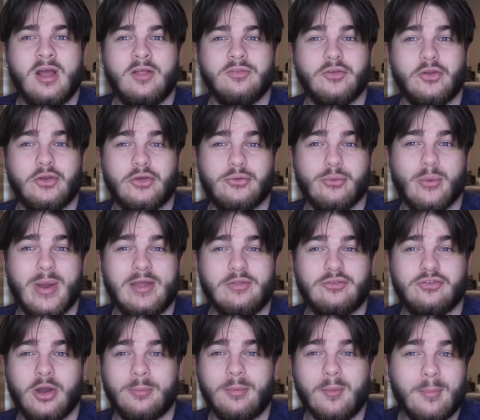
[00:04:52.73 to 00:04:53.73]
Done a great
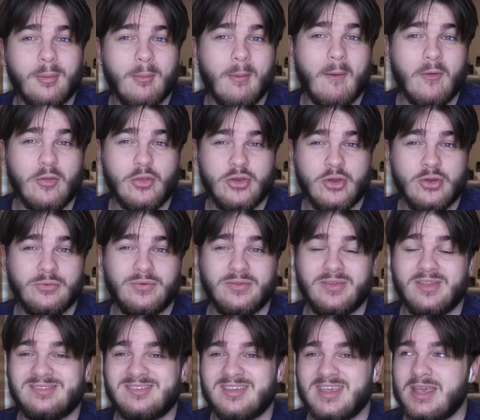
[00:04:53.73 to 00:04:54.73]
job at promoting youth in
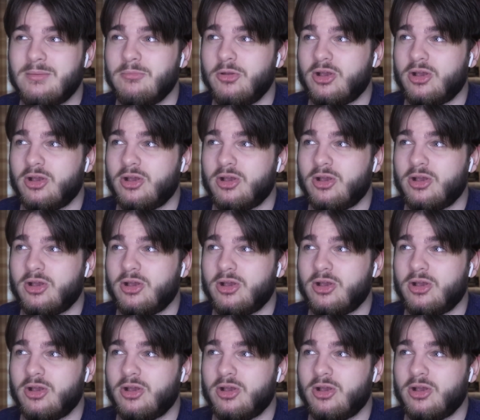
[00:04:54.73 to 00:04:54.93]
the team,